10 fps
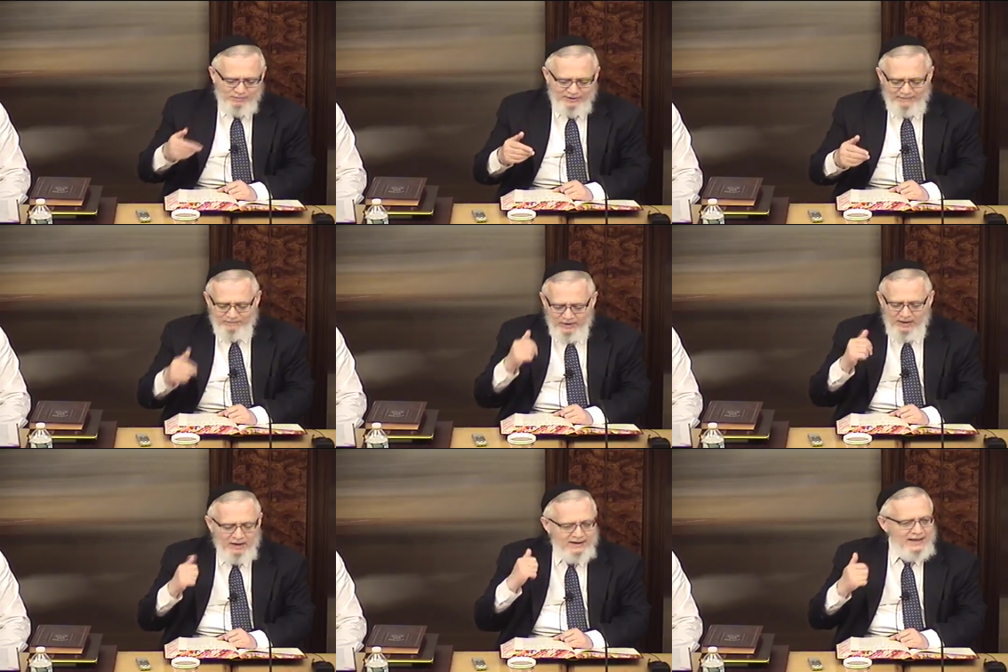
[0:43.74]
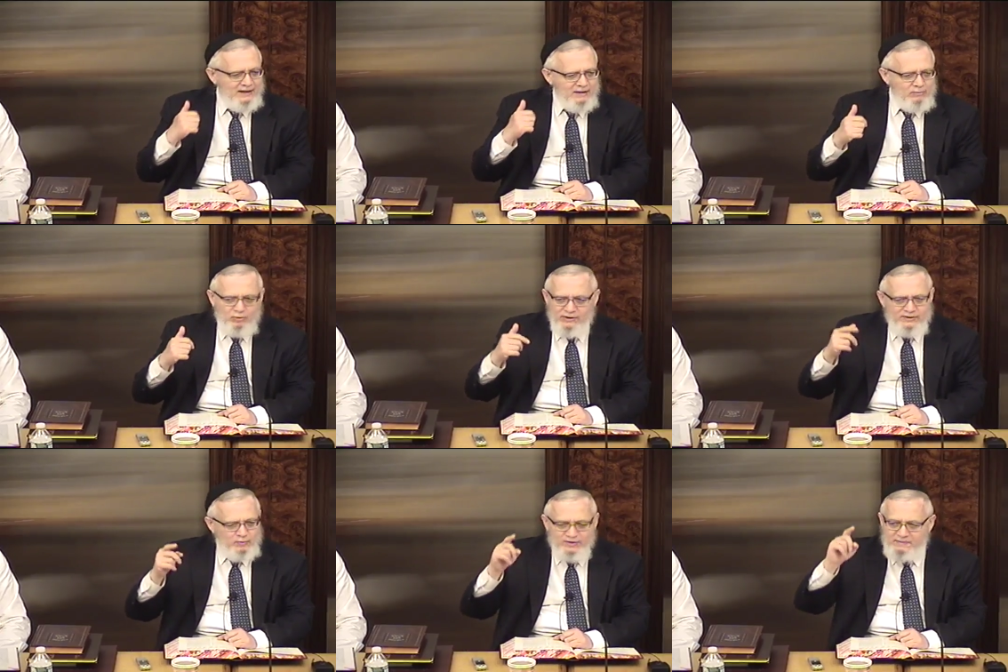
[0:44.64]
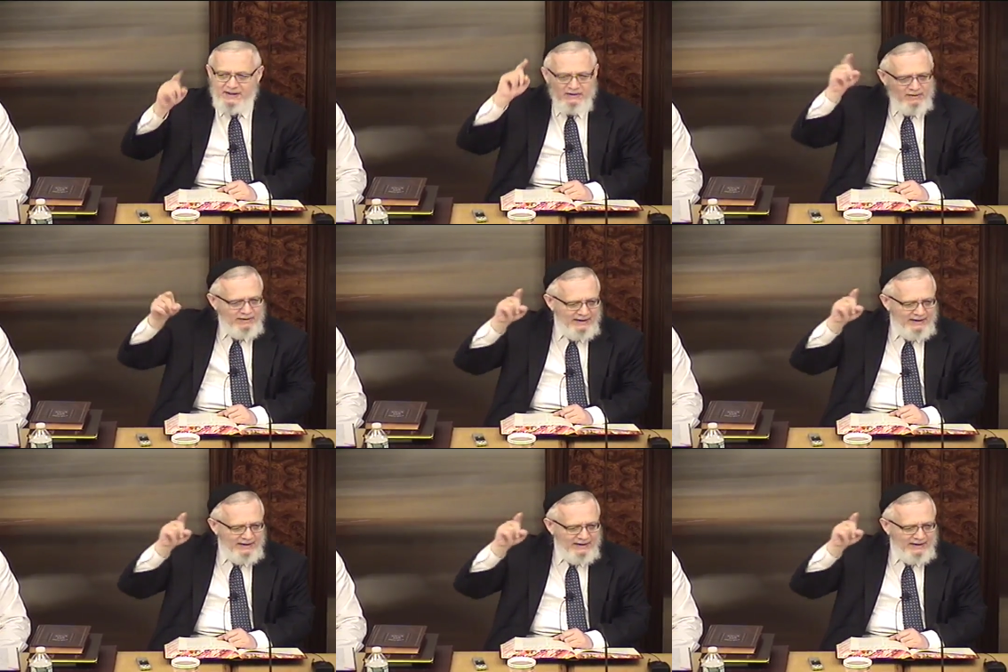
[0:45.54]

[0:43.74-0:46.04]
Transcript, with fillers: has no problem. Kale Muna was speaking